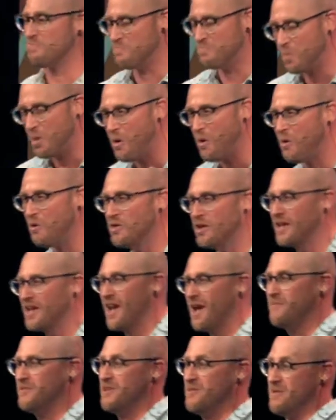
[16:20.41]
bold in
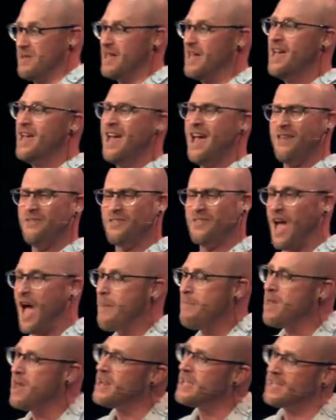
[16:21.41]
coming to me. And
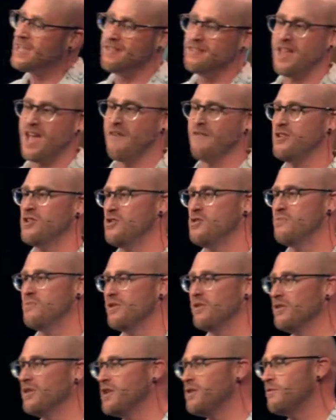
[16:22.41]
I'm not against having
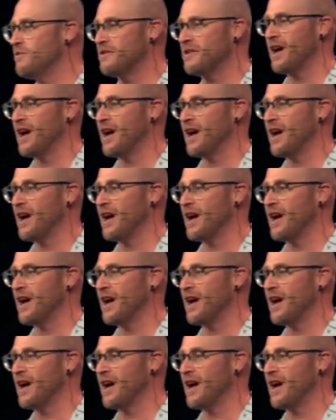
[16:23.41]
humility with